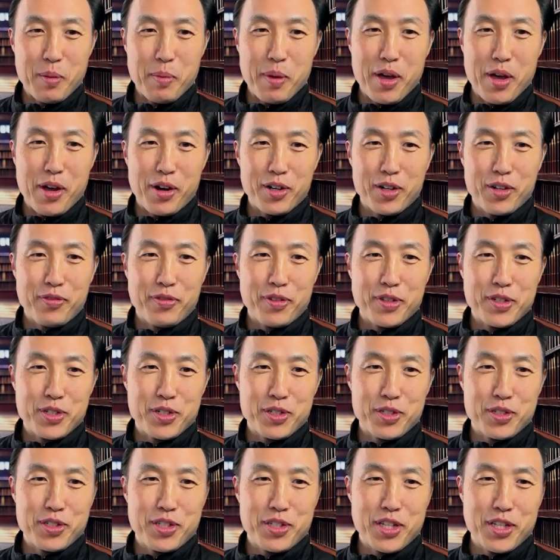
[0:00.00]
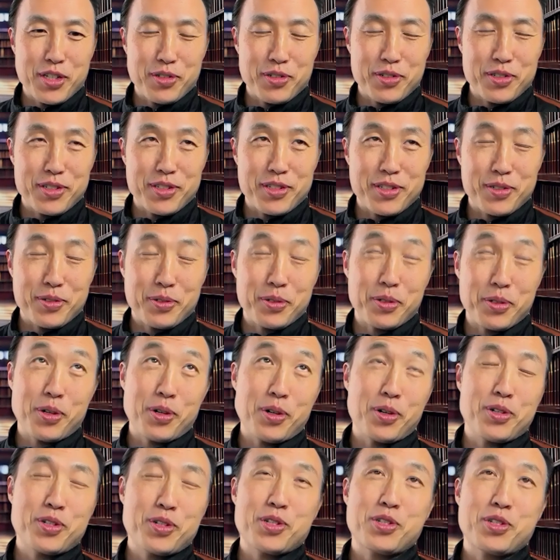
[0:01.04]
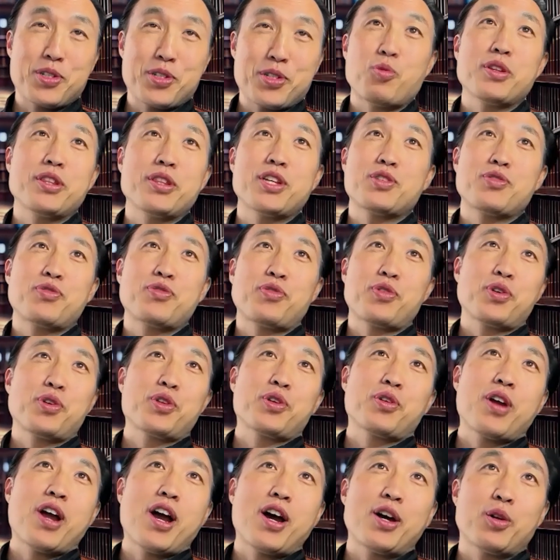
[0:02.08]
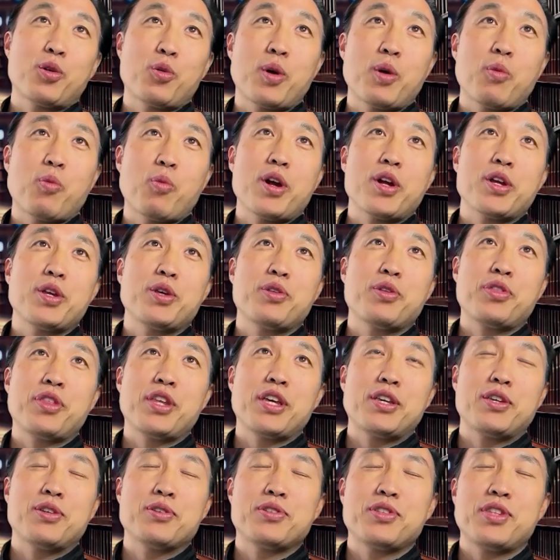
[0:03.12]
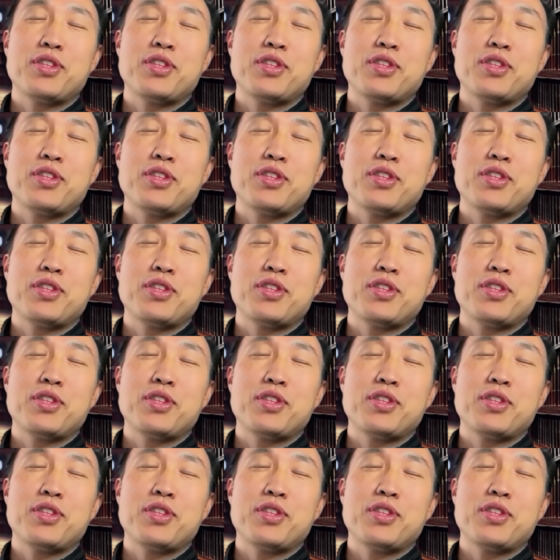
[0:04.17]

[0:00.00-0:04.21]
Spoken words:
about artificial intelligence, or just one that's further out, or where you think you